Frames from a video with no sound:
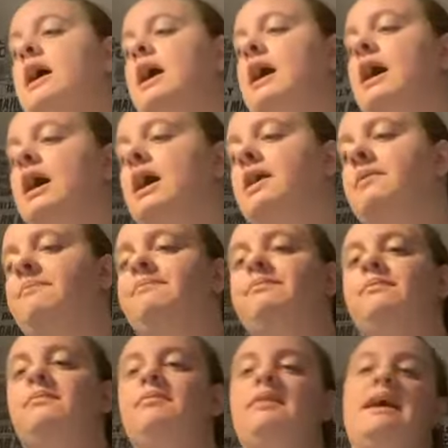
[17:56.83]
Um,
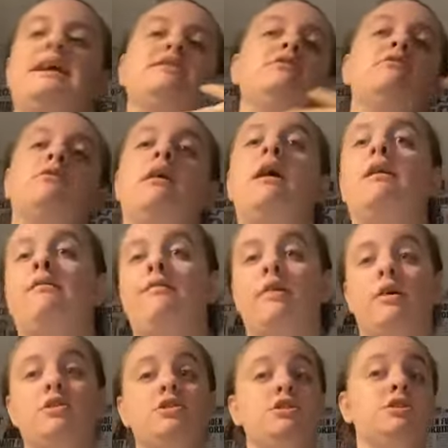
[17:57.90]
I don't know how
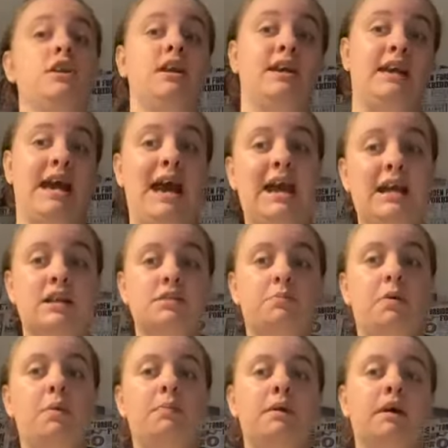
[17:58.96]
far she's going to get into
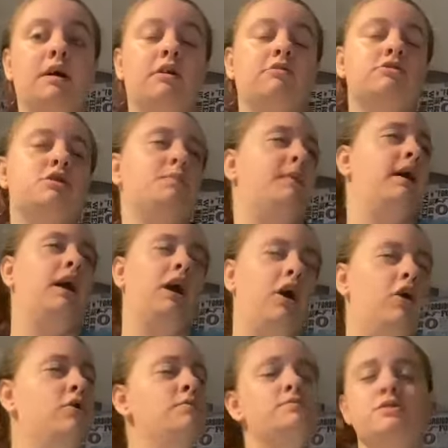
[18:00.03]
popular culture, but I
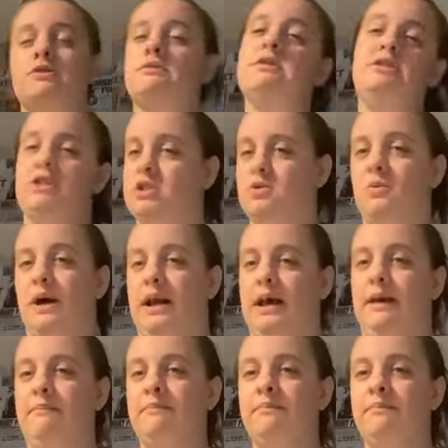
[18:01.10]
hope she reaches Twilight.